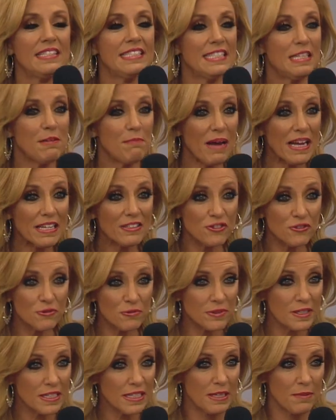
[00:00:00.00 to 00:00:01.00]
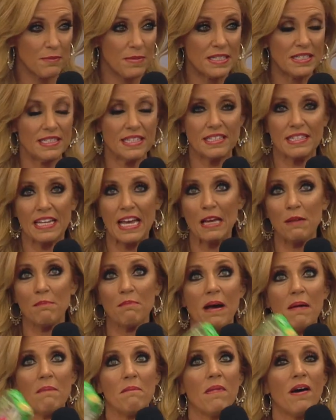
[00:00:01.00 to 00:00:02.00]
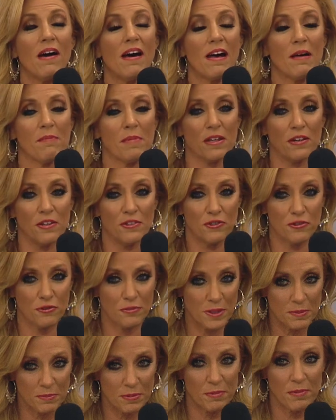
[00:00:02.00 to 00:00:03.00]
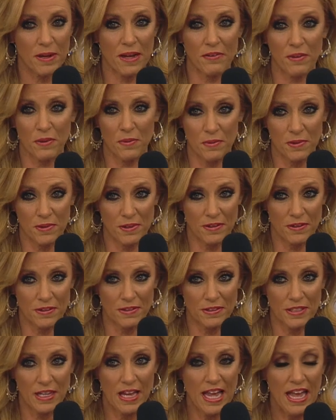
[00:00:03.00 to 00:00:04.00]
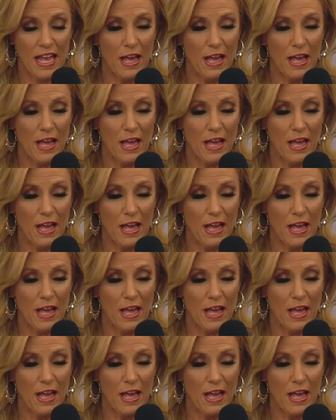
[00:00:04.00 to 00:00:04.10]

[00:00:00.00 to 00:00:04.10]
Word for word: See, my dream is to take my mom on a trip around the world.